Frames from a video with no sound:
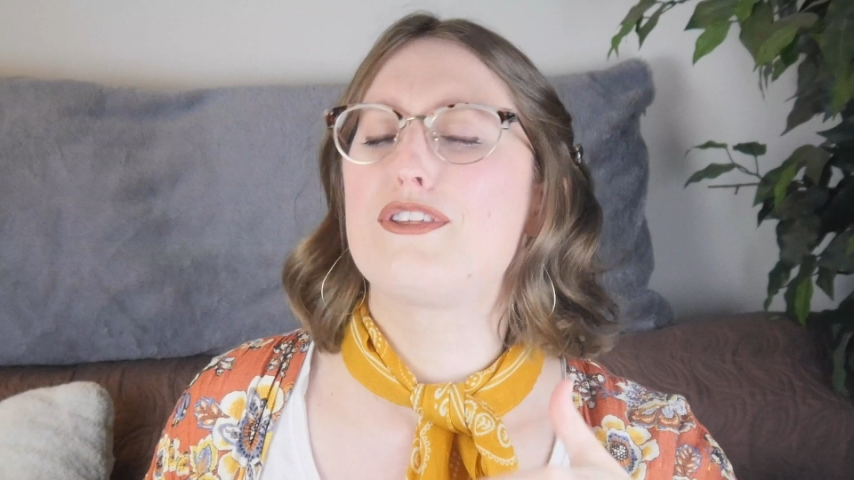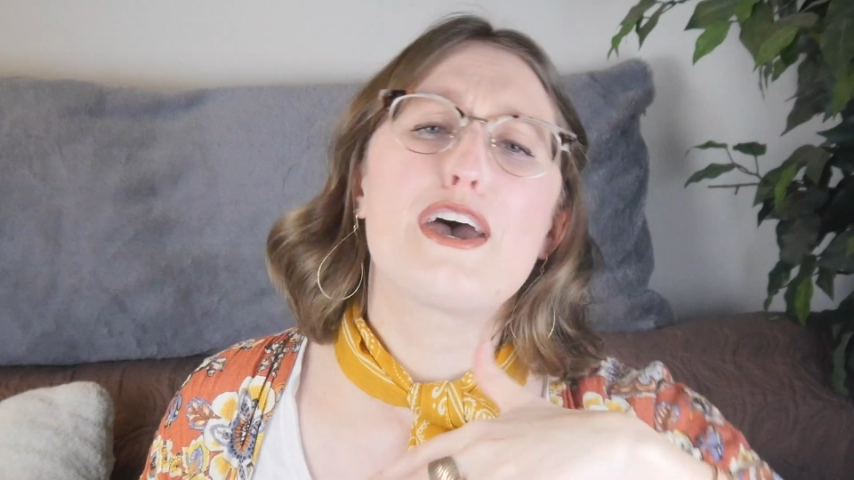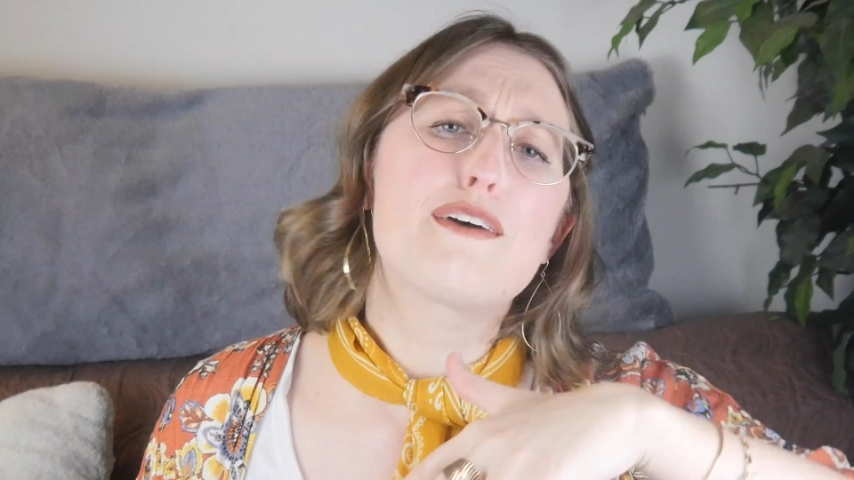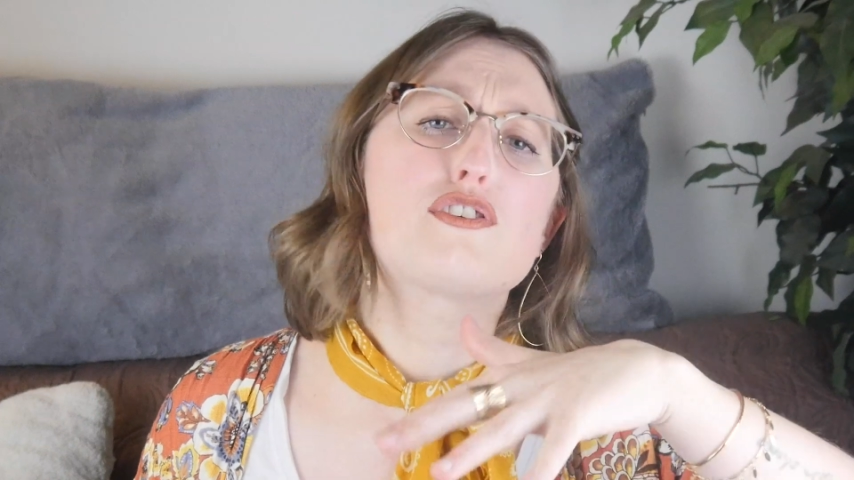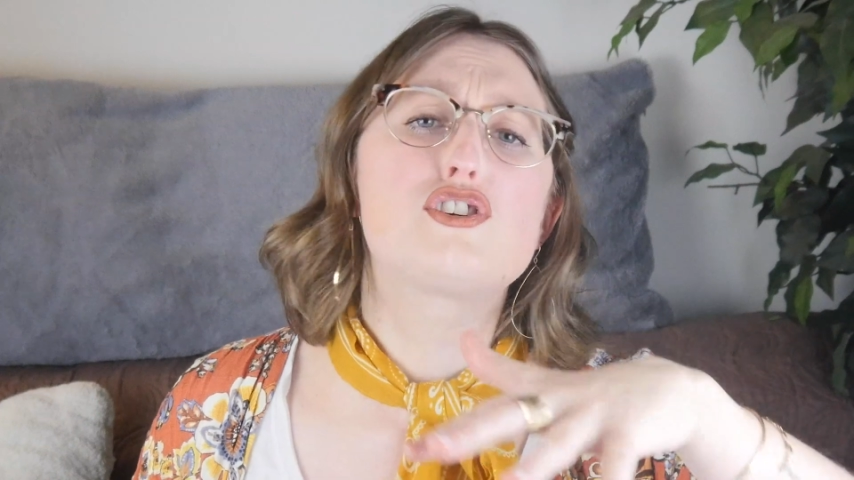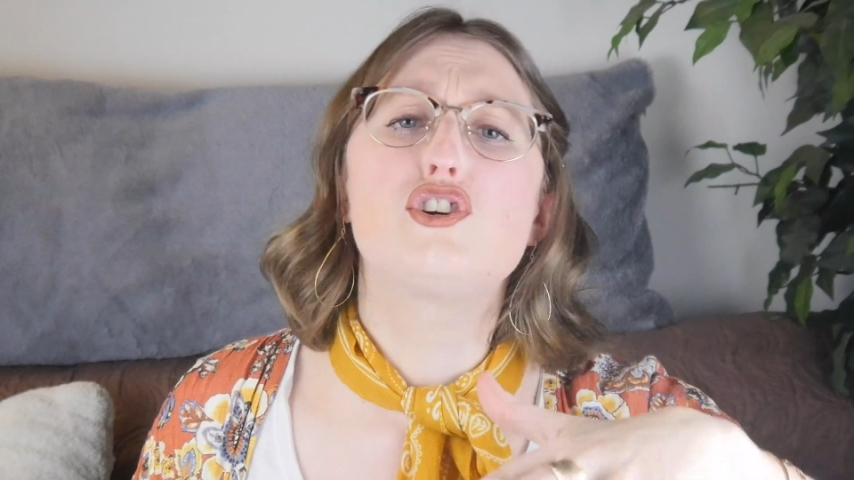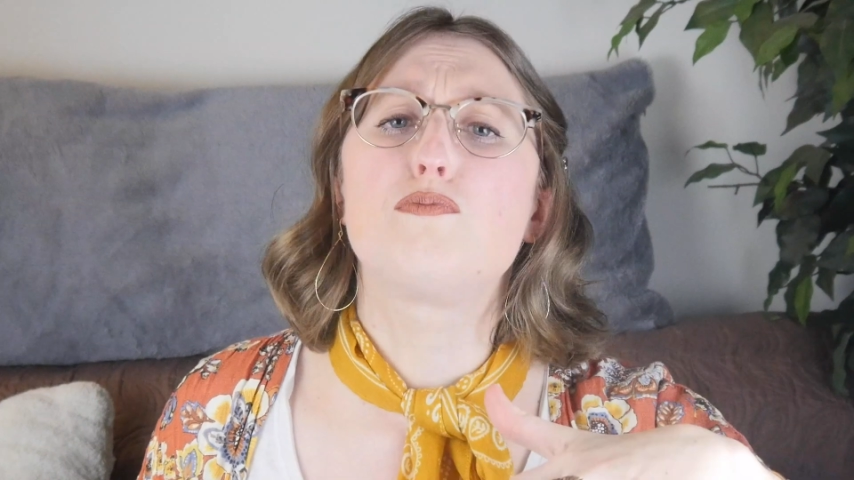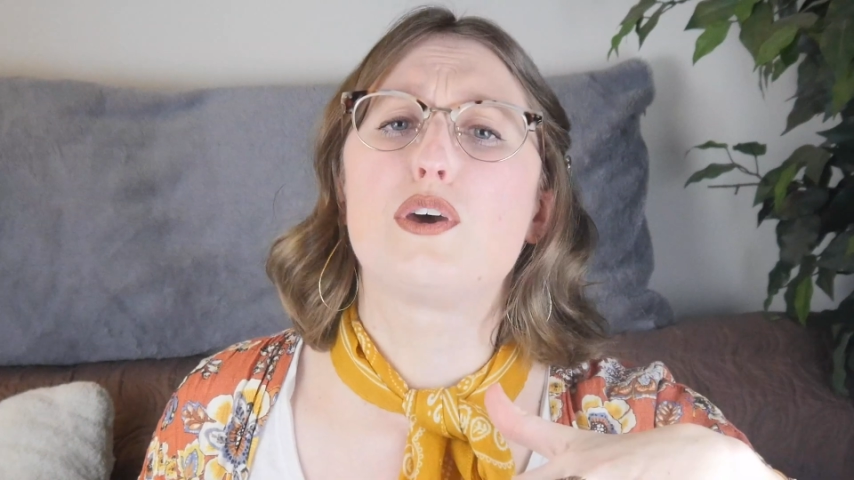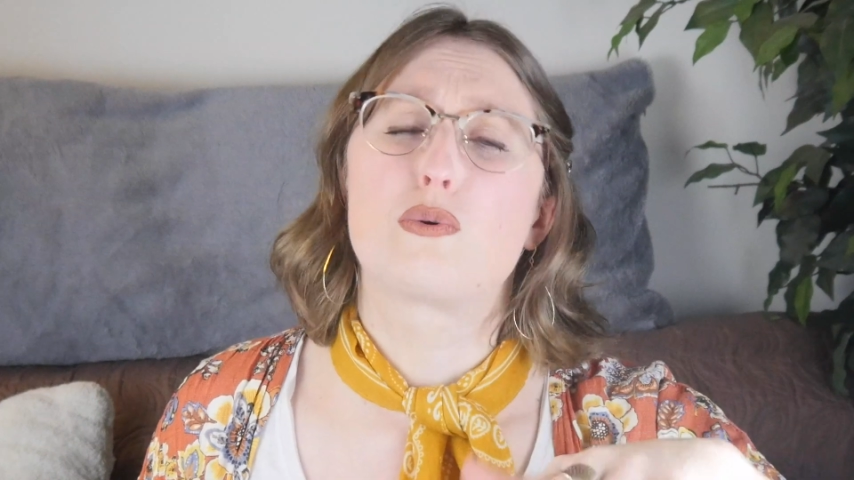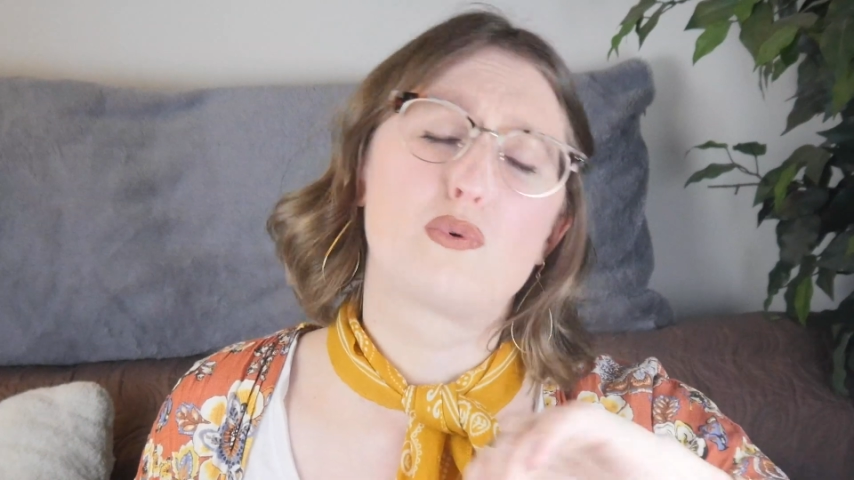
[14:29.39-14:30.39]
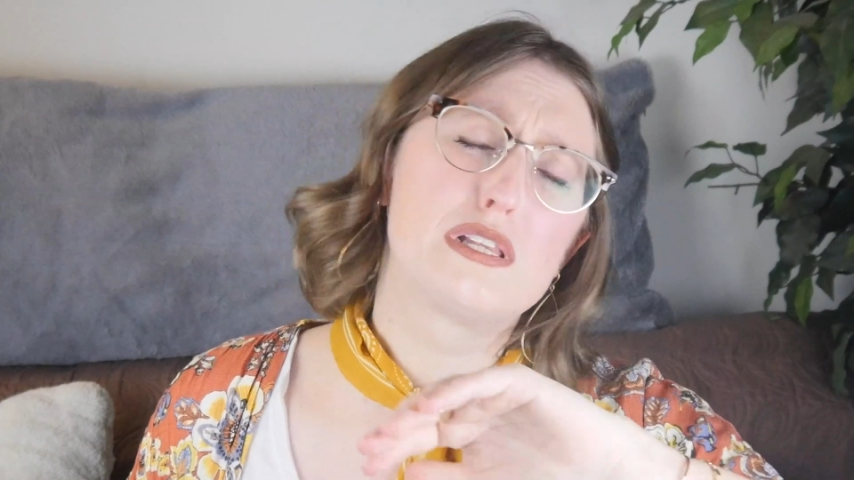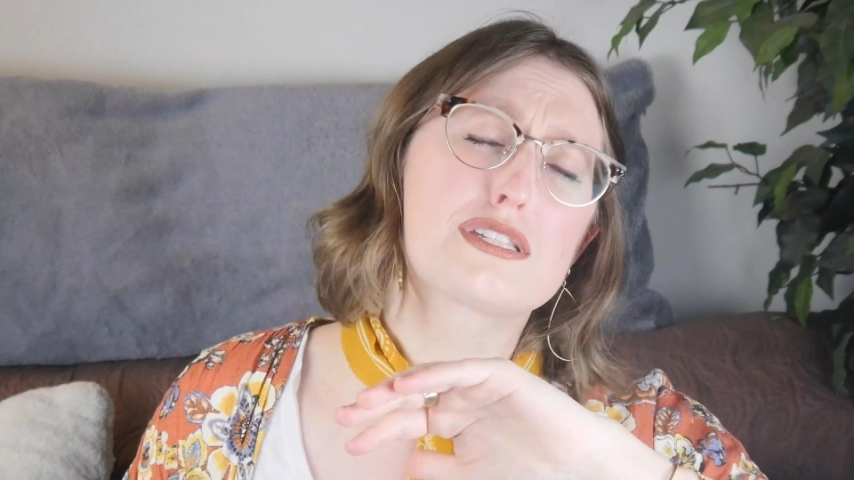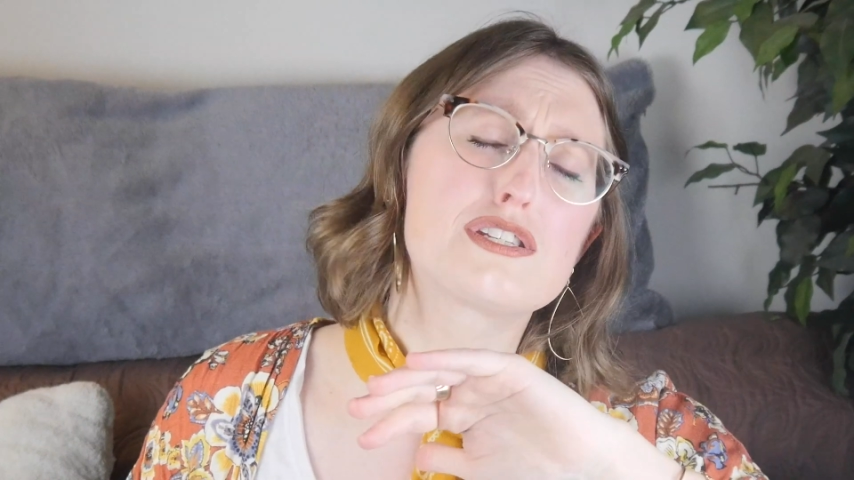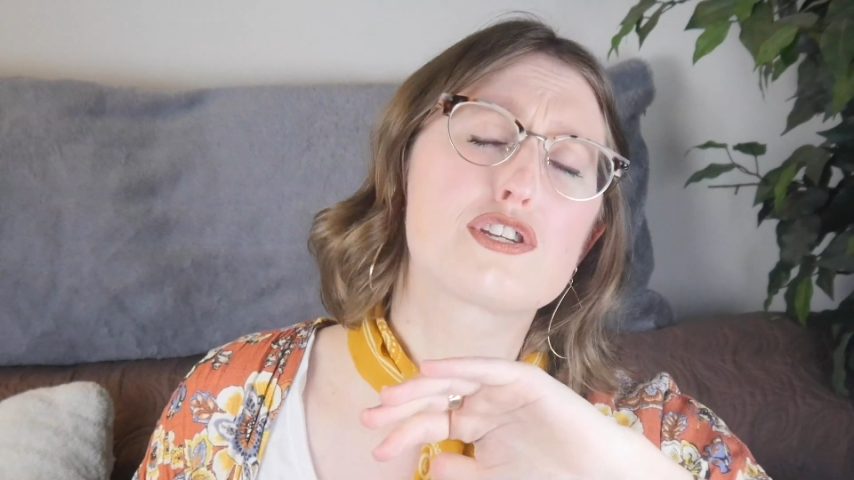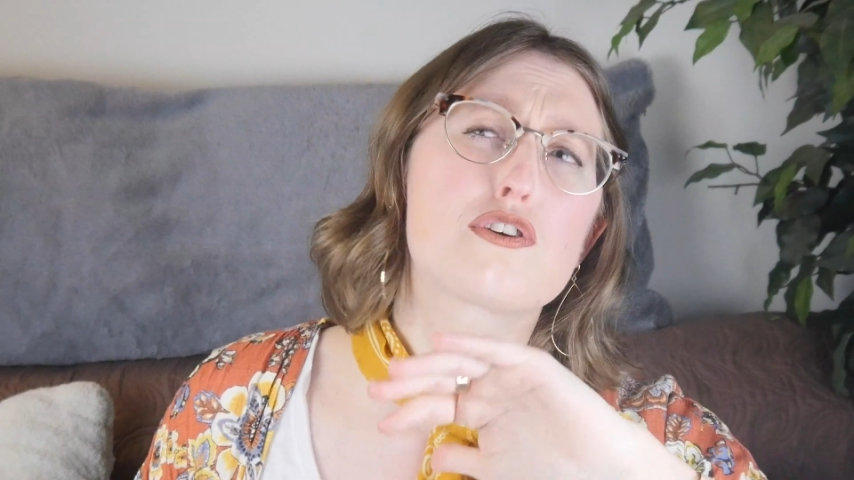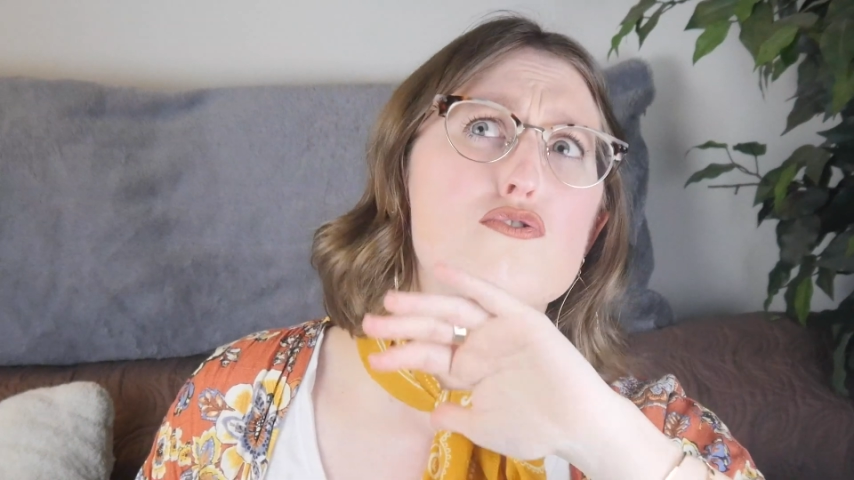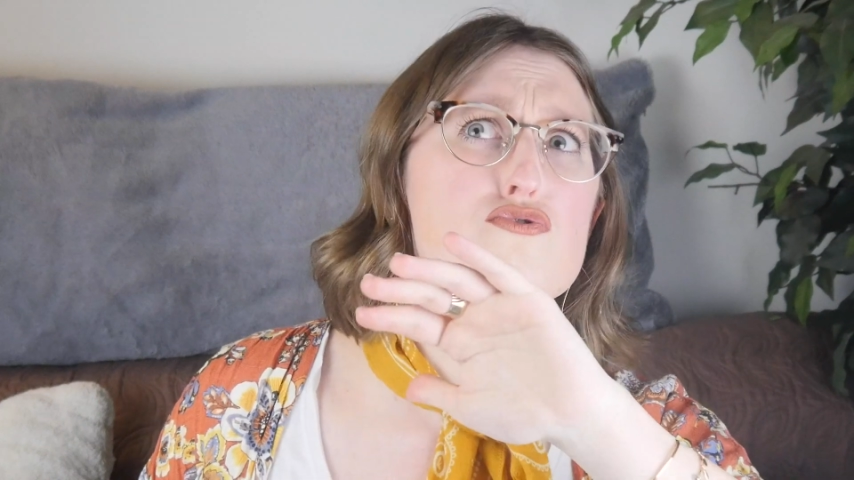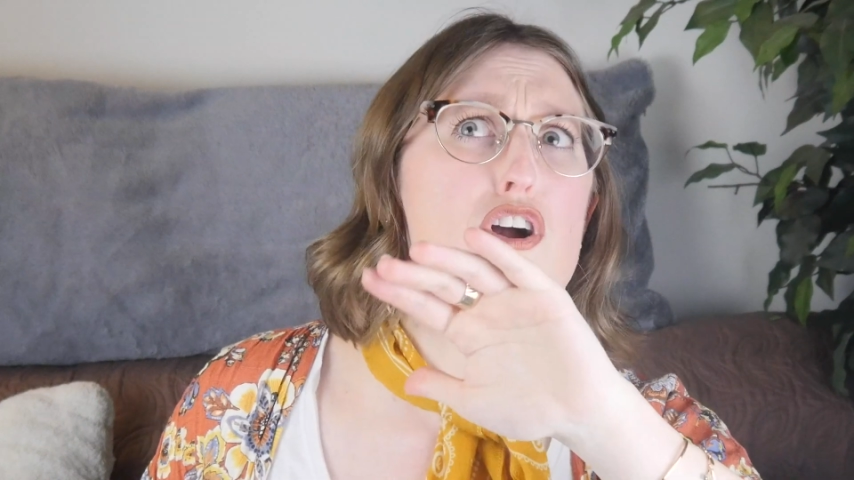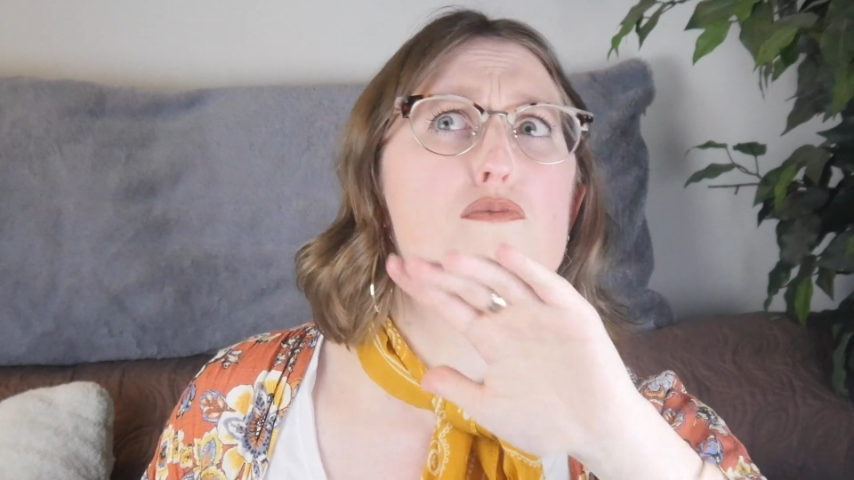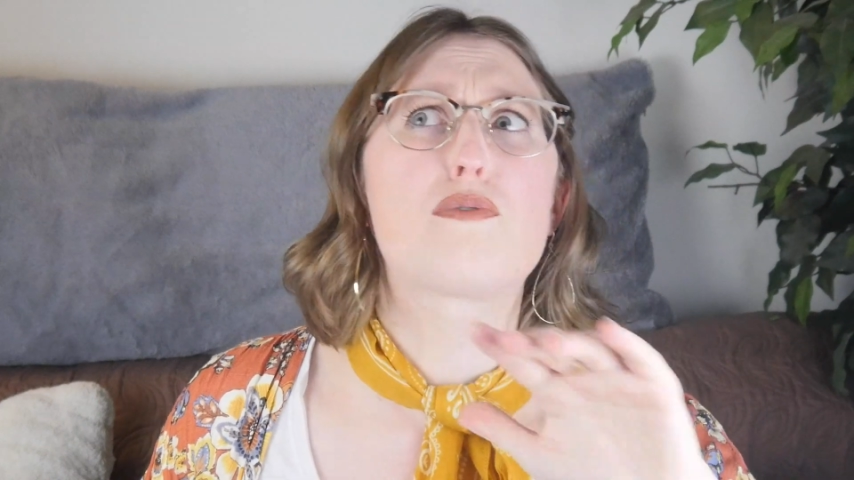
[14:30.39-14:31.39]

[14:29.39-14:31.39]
the average human will listen to their drunk